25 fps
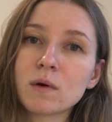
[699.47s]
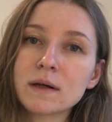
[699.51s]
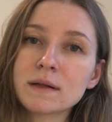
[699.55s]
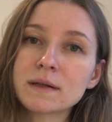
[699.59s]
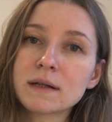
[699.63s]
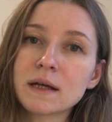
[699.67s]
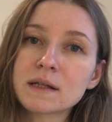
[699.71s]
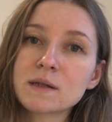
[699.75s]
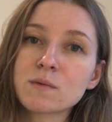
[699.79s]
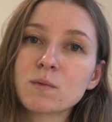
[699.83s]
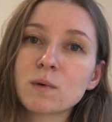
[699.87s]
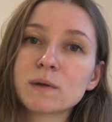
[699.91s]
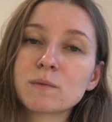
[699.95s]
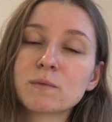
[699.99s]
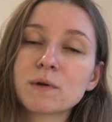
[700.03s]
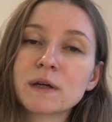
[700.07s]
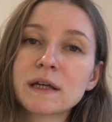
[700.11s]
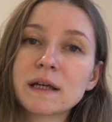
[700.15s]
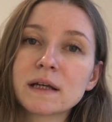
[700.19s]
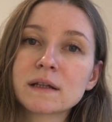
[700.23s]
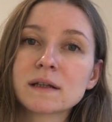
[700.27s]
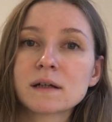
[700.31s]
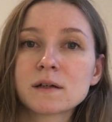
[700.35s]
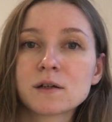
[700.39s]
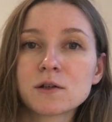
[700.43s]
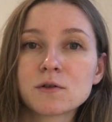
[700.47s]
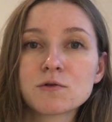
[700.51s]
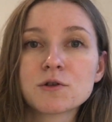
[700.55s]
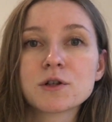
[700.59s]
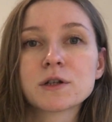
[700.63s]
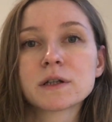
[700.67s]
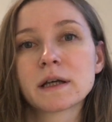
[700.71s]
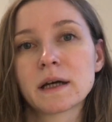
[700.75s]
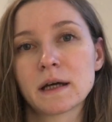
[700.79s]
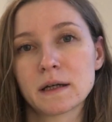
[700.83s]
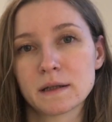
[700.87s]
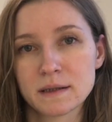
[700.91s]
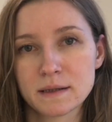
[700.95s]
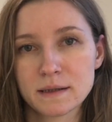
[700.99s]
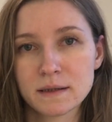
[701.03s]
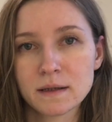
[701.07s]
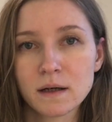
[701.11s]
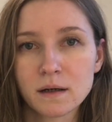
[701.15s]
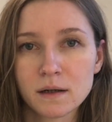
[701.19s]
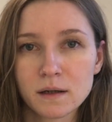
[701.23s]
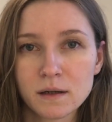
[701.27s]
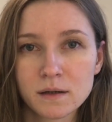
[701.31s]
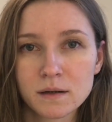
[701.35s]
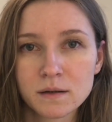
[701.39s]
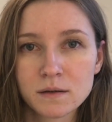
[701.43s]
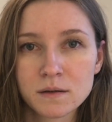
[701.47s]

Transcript: that's when we get usually unstuck.